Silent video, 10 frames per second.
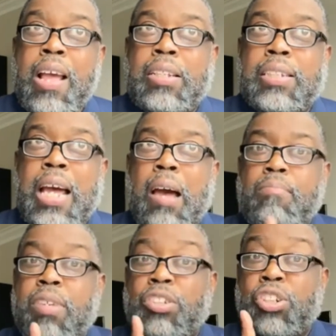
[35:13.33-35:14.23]
It's
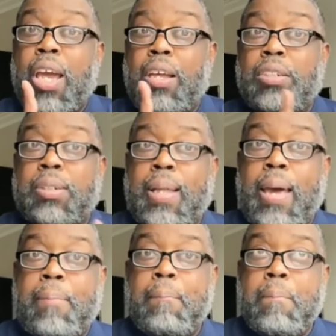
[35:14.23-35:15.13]
time to change
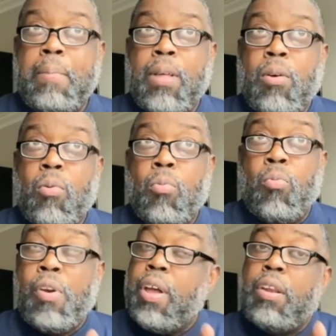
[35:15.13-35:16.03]
that.
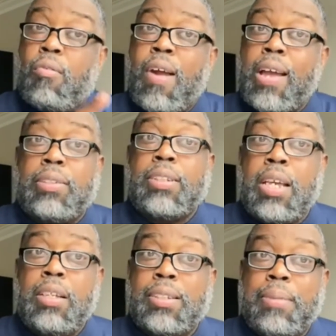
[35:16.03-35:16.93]
We're in the right
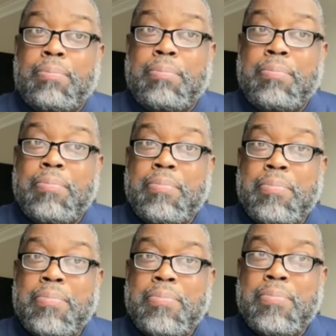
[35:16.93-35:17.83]
season.
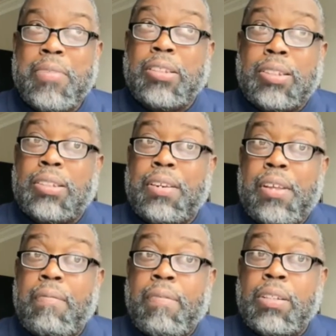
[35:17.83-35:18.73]
This is a
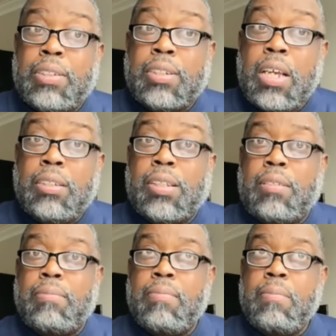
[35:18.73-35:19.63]
different
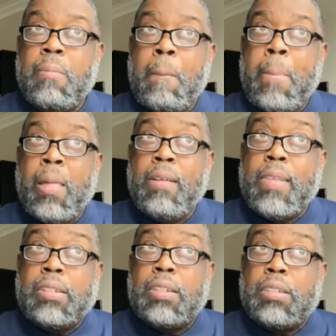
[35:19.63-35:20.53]
season.
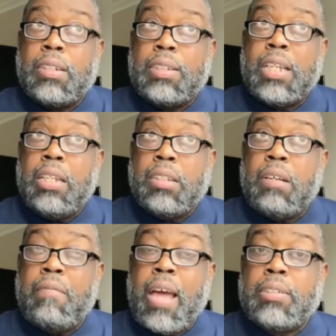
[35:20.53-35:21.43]
This is a season
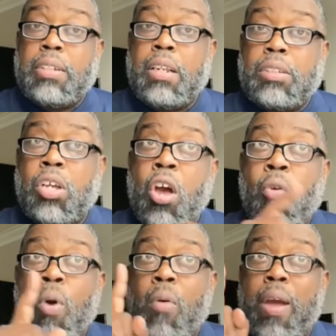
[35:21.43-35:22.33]
of excellence
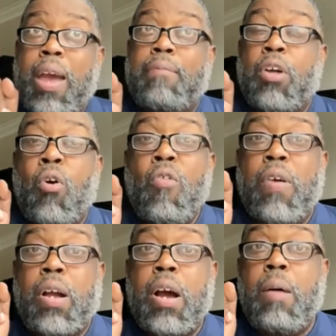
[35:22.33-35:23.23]
where we have to
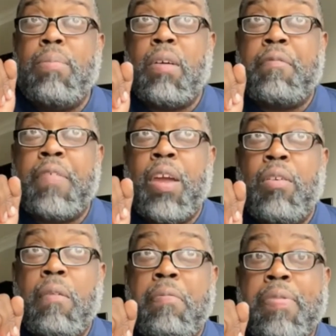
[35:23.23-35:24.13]
overcome the
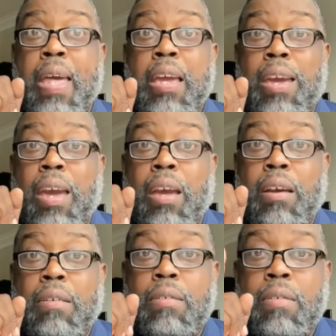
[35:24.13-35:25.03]
fear of thinking.
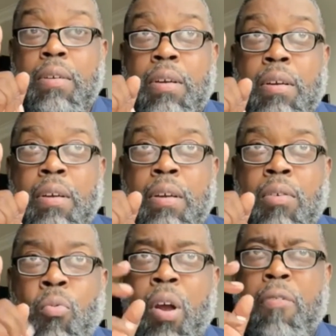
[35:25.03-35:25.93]

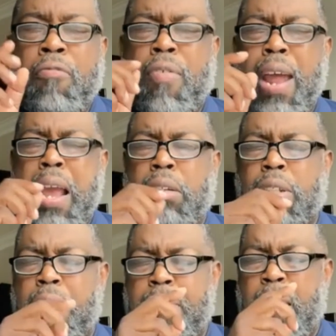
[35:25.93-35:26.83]
We're afraid
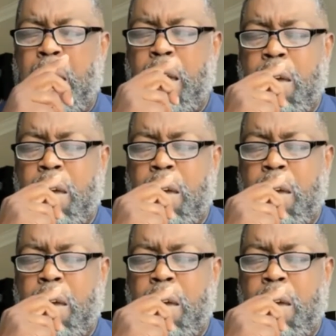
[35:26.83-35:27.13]
to think.